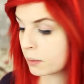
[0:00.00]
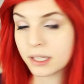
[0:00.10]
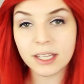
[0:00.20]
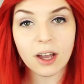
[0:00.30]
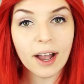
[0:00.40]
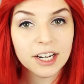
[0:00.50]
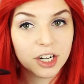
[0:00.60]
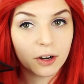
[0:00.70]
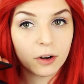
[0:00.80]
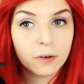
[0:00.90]
probably the
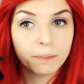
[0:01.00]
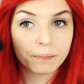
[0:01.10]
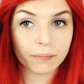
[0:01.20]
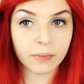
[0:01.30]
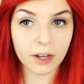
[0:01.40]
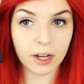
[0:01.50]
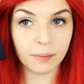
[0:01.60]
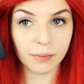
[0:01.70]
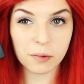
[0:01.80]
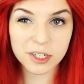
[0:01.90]
eyeshadow.
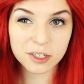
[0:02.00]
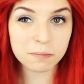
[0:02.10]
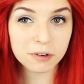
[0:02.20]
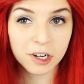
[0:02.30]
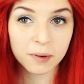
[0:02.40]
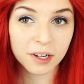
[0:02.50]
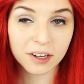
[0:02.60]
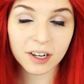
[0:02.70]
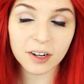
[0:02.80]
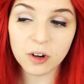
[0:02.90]
Which is pretty
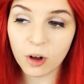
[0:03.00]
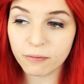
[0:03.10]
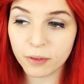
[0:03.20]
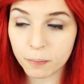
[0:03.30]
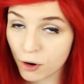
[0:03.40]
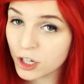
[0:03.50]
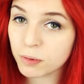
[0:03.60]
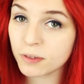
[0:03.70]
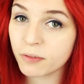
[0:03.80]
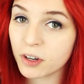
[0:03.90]
good. The
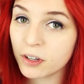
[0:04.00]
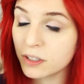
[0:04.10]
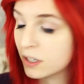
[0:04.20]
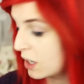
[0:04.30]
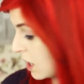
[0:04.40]
brush wasn't very good,